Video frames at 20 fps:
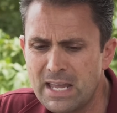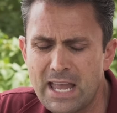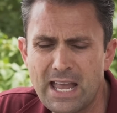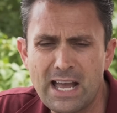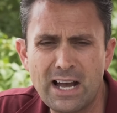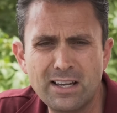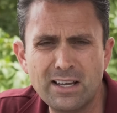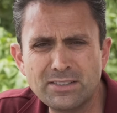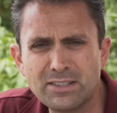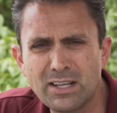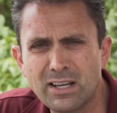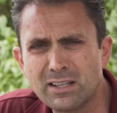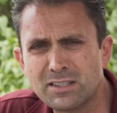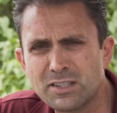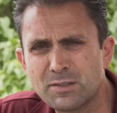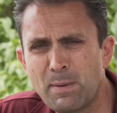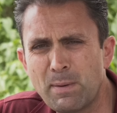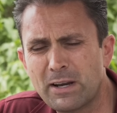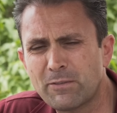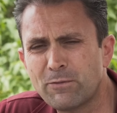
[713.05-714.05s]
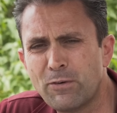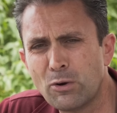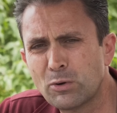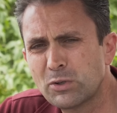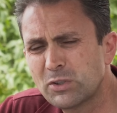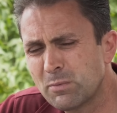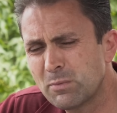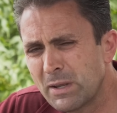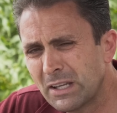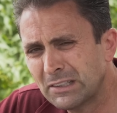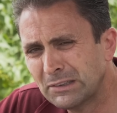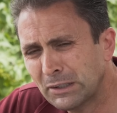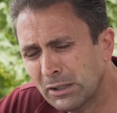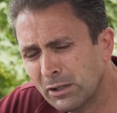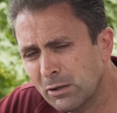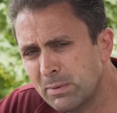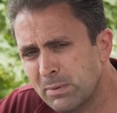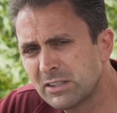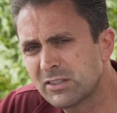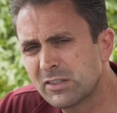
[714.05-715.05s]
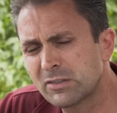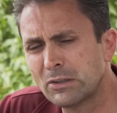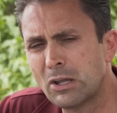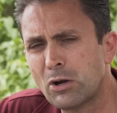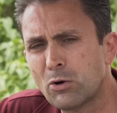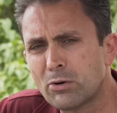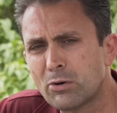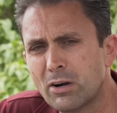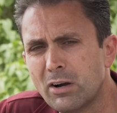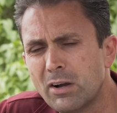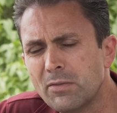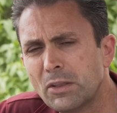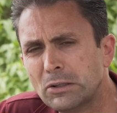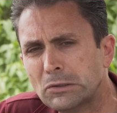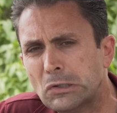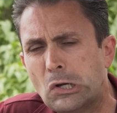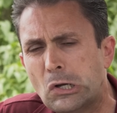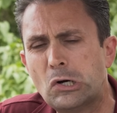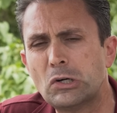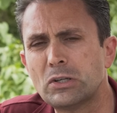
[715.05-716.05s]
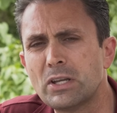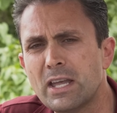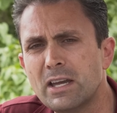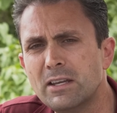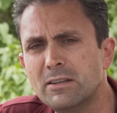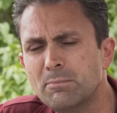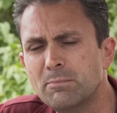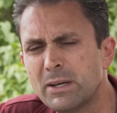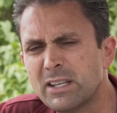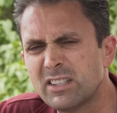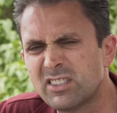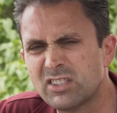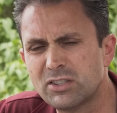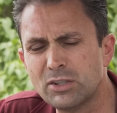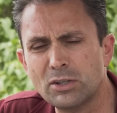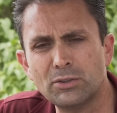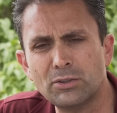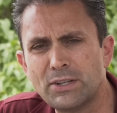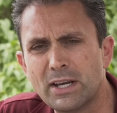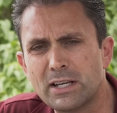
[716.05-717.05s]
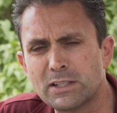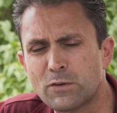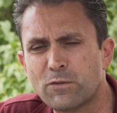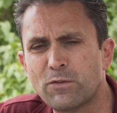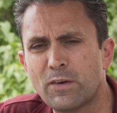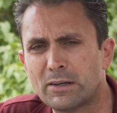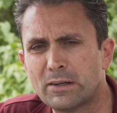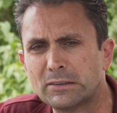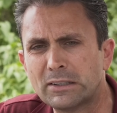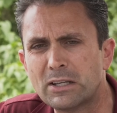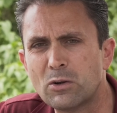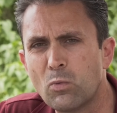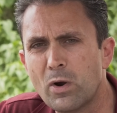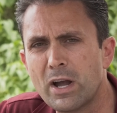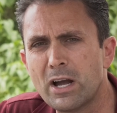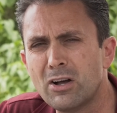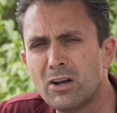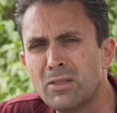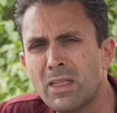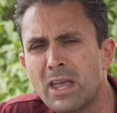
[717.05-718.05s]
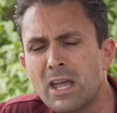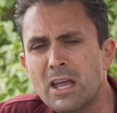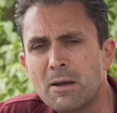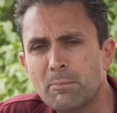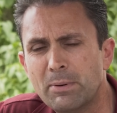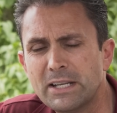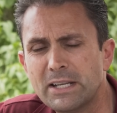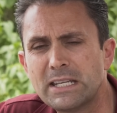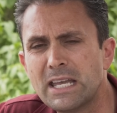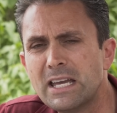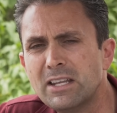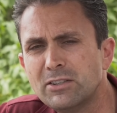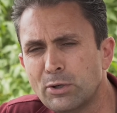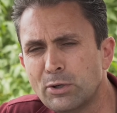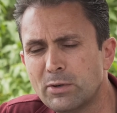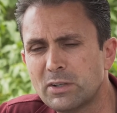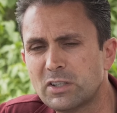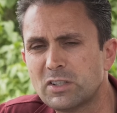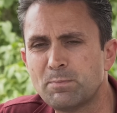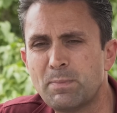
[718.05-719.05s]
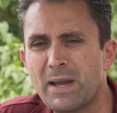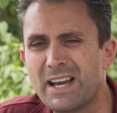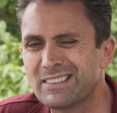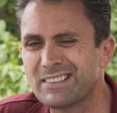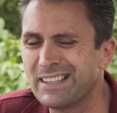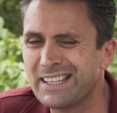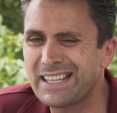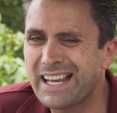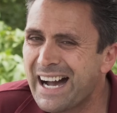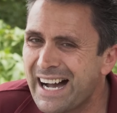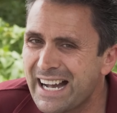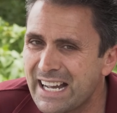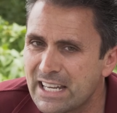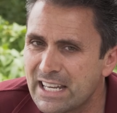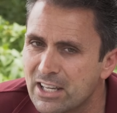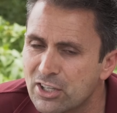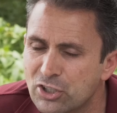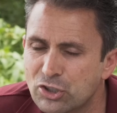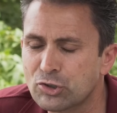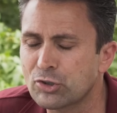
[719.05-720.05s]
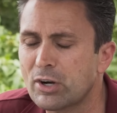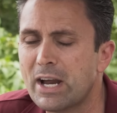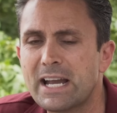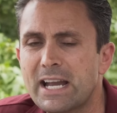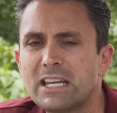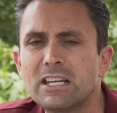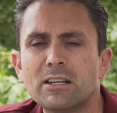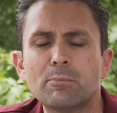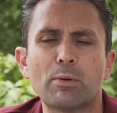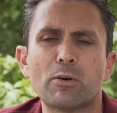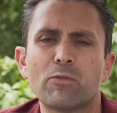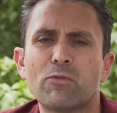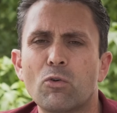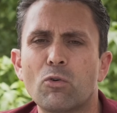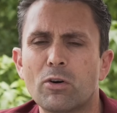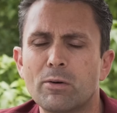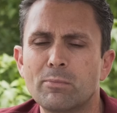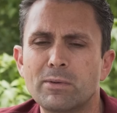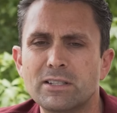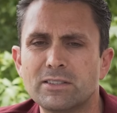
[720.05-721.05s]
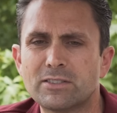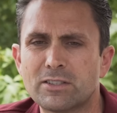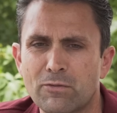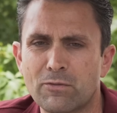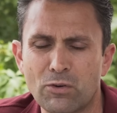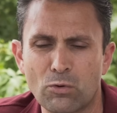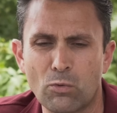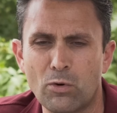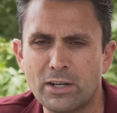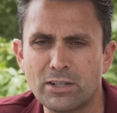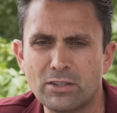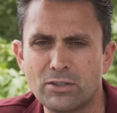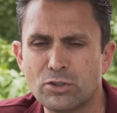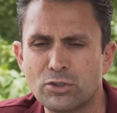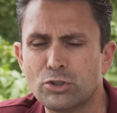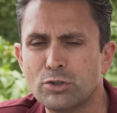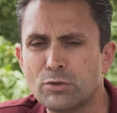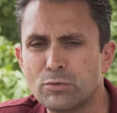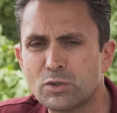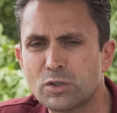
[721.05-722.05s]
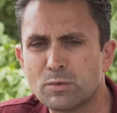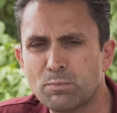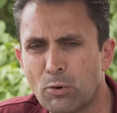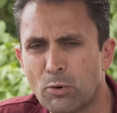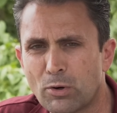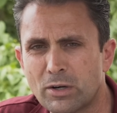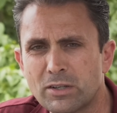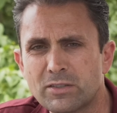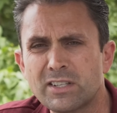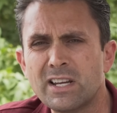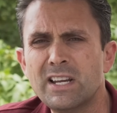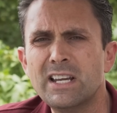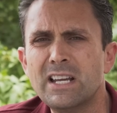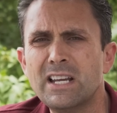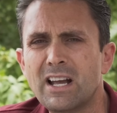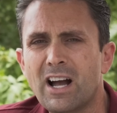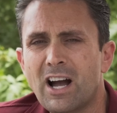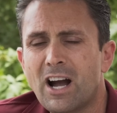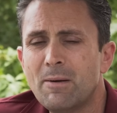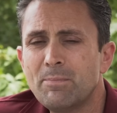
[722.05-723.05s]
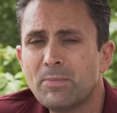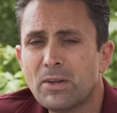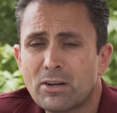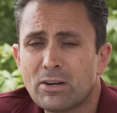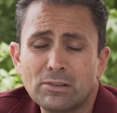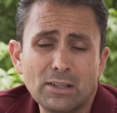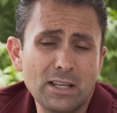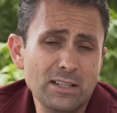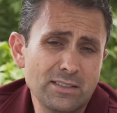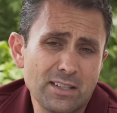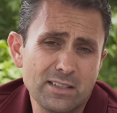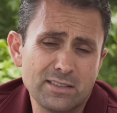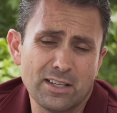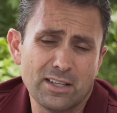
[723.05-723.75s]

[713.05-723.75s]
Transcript: and uh, expect folks to be a little bit slower on the long end, but it still does fairly well. But again, don't expect like high-end tracking performance if you're wanting to shoot sports. Um, there are lenses